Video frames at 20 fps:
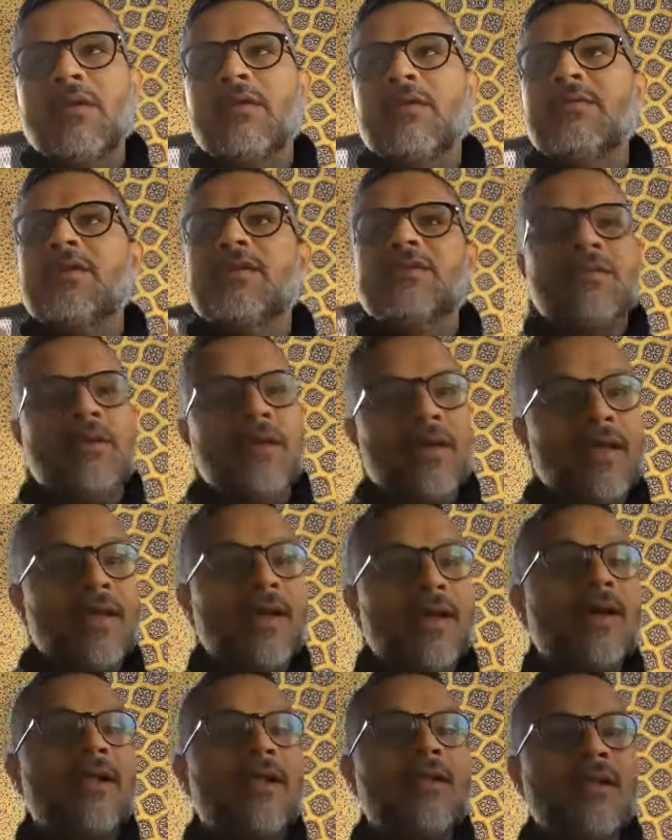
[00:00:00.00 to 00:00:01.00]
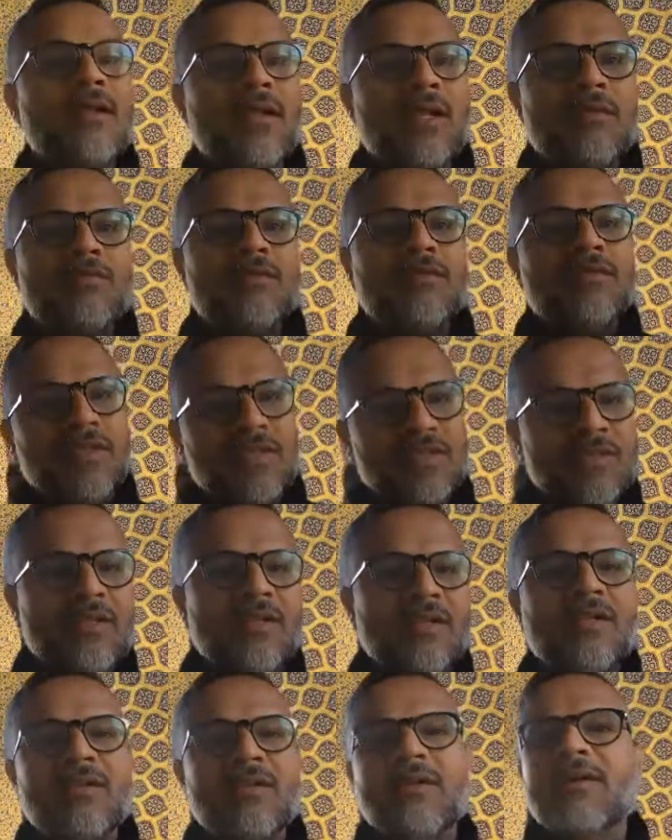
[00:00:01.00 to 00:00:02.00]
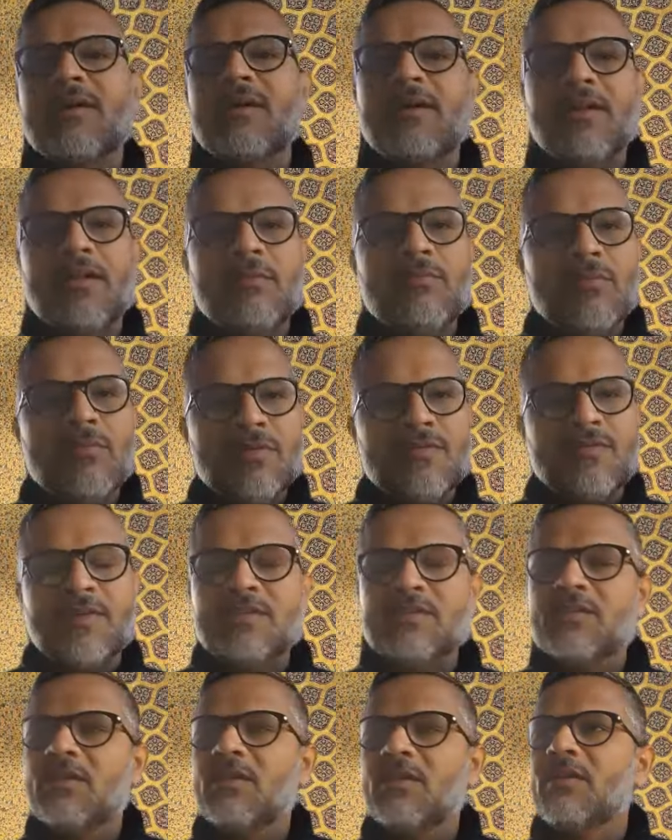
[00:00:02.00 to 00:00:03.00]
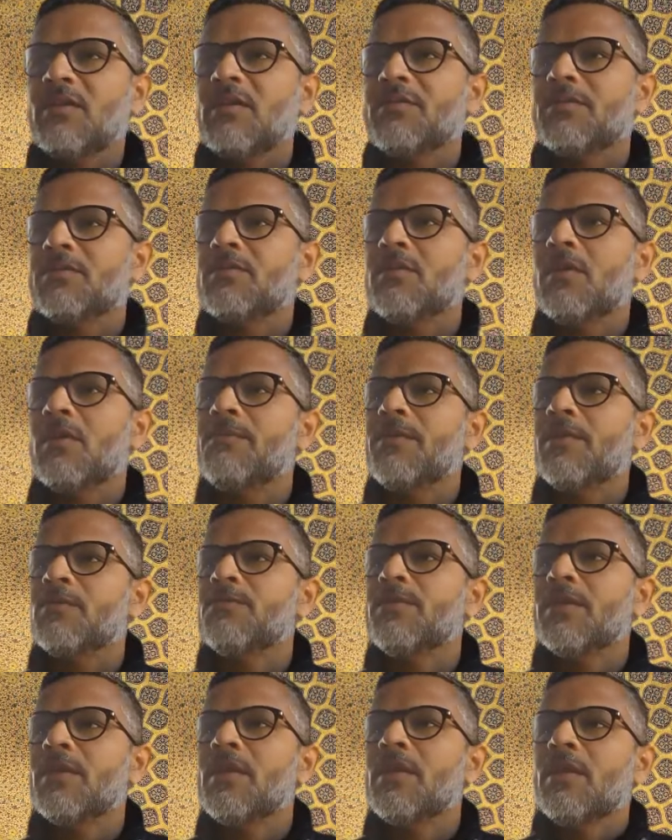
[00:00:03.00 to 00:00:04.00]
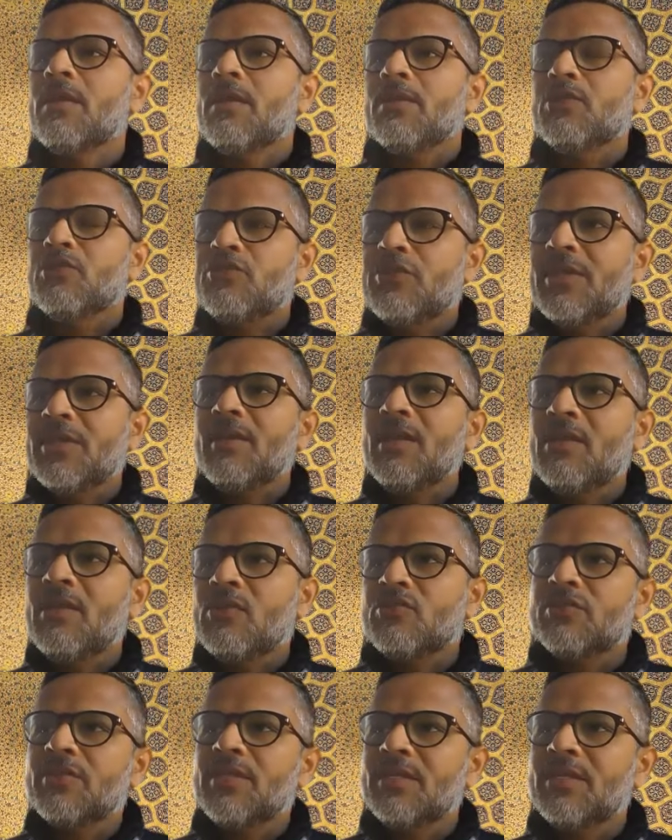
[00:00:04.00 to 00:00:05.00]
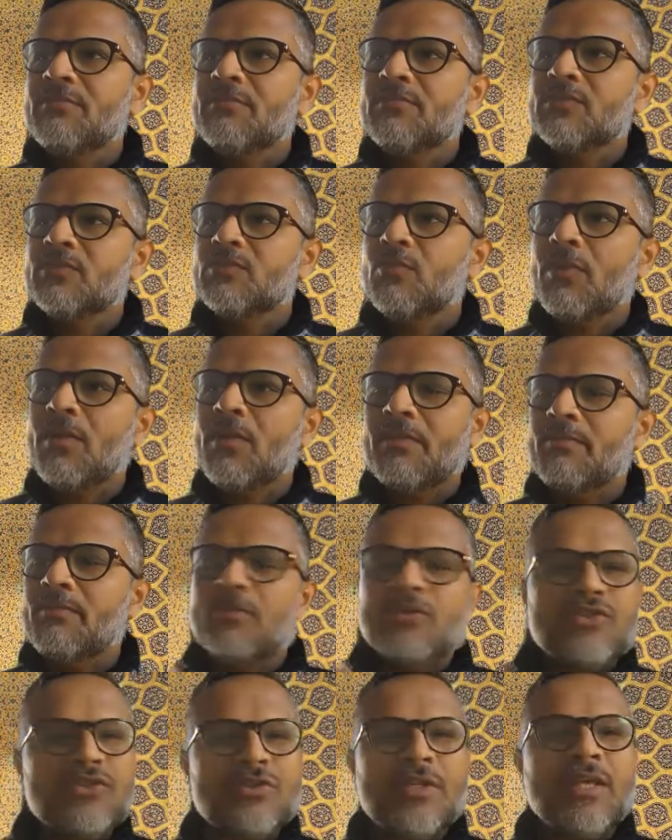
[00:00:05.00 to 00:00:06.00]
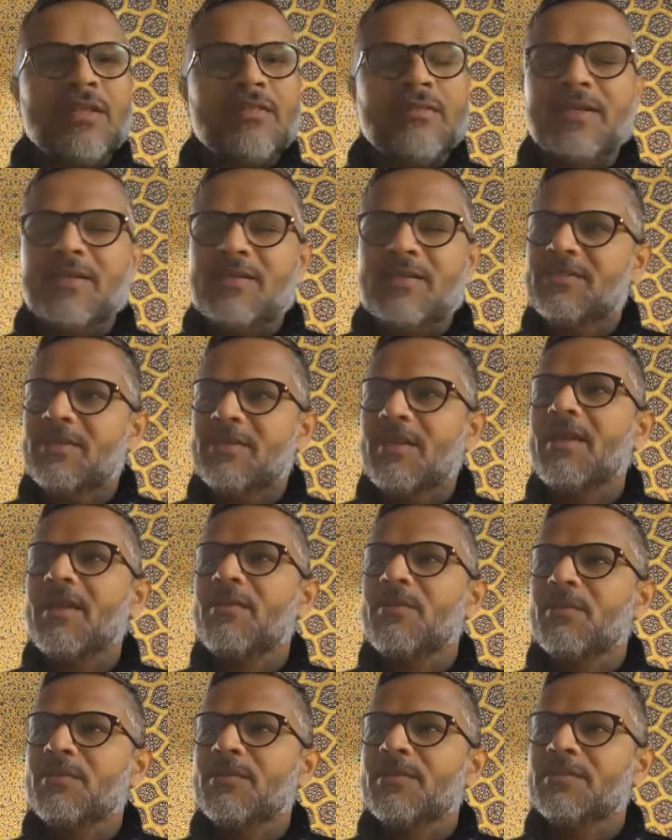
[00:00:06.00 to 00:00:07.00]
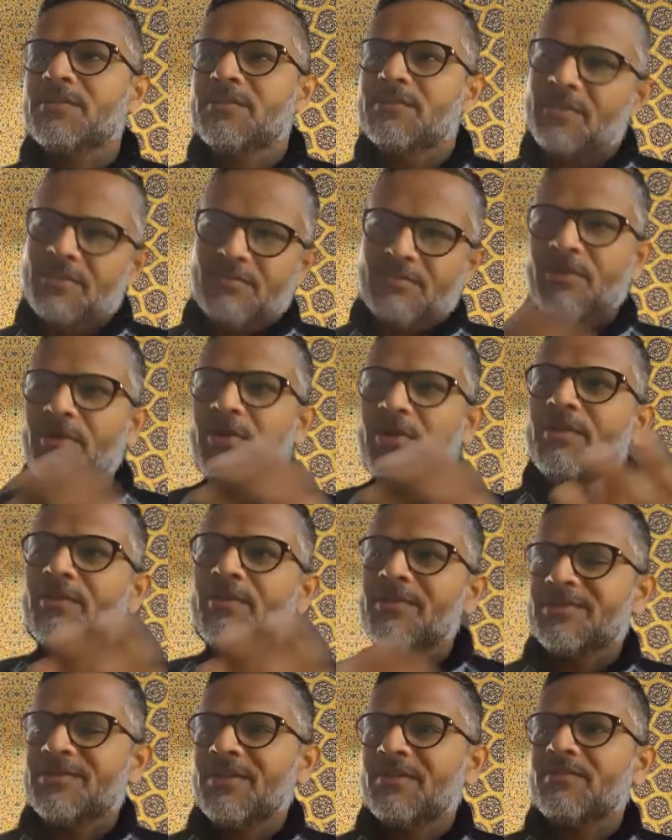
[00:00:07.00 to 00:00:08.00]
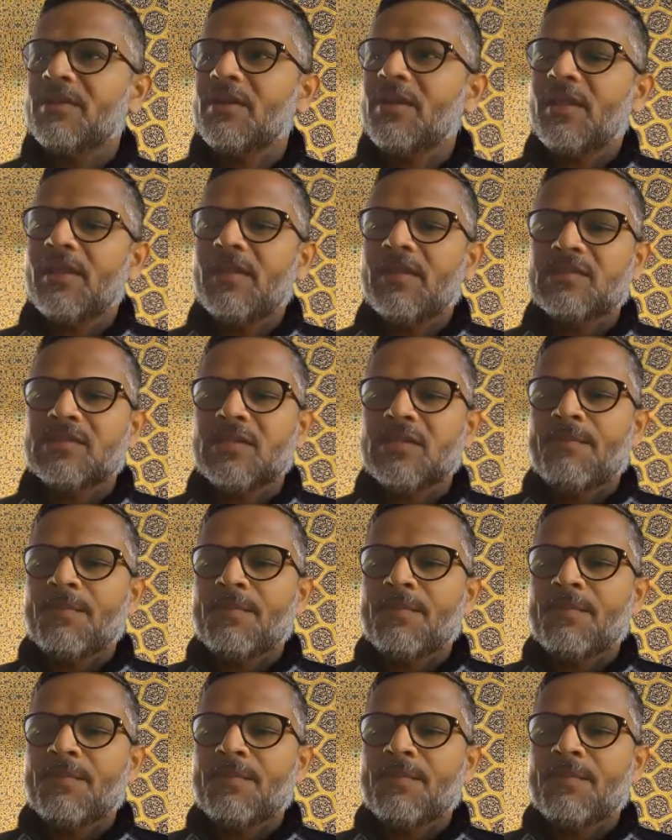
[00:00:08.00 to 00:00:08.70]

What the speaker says: there's khayal al-muttasil and khayal al-munfasil and other topics. But in dreams, one of the most unique things that I notice, and we all notice every day, is